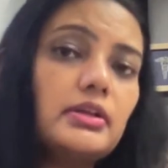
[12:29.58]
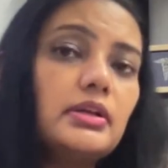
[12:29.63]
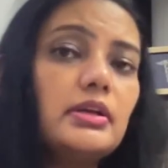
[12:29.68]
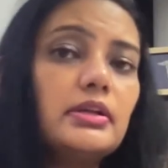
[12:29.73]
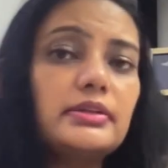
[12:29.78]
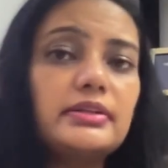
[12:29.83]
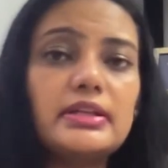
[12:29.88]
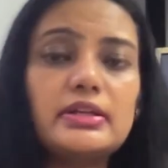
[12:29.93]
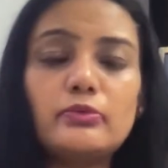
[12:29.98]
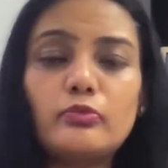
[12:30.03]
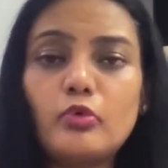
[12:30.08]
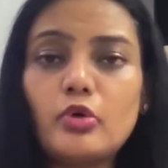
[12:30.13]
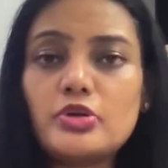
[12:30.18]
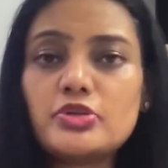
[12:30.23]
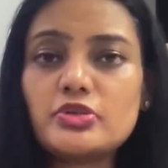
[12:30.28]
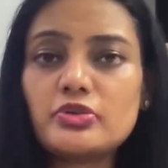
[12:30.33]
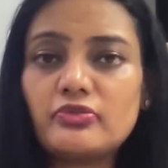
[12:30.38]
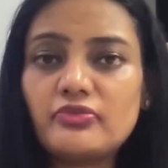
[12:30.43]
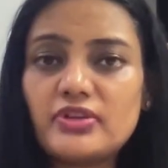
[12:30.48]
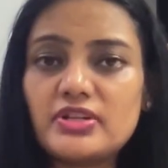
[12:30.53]
Then wash
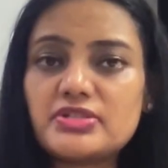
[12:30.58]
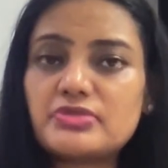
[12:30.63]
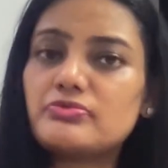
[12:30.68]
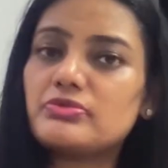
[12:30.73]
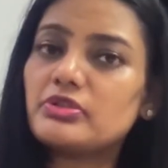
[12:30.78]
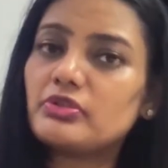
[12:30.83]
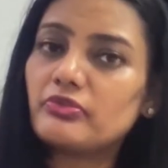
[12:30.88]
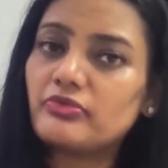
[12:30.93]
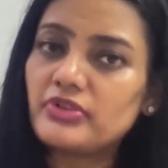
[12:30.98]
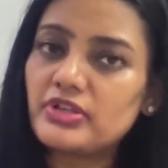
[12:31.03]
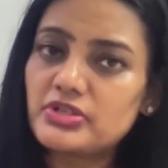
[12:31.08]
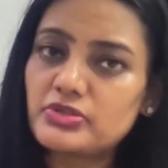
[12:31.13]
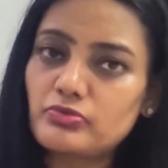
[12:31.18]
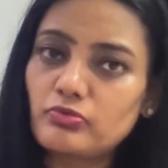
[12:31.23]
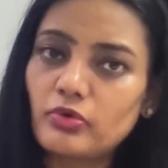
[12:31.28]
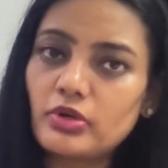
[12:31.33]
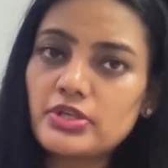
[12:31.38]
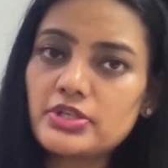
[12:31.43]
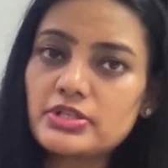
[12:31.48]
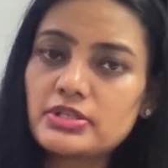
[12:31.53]
your face with your face
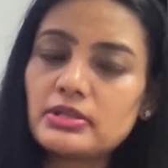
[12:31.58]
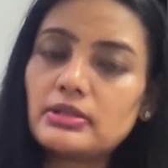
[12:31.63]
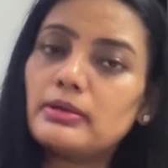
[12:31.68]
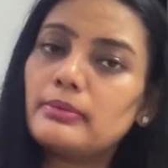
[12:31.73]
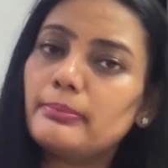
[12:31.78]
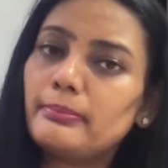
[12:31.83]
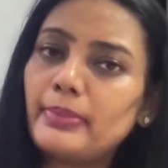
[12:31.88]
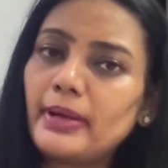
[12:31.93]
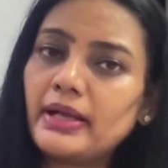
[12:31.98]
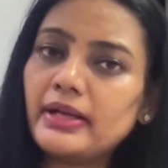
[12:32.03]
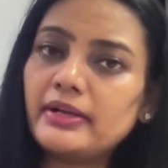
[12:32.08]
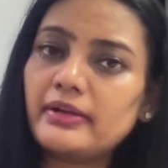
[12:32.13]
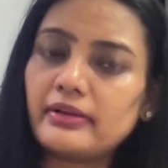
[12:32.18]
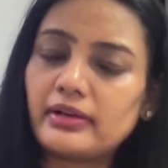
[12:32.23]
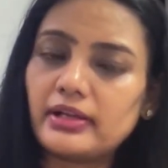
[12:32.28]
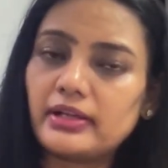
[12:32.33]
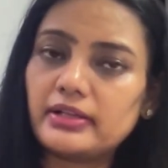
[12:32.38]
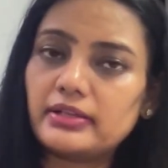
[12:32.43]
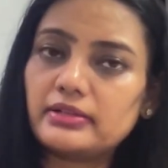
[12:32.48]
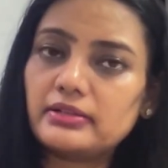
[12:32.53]
wash, pat dry.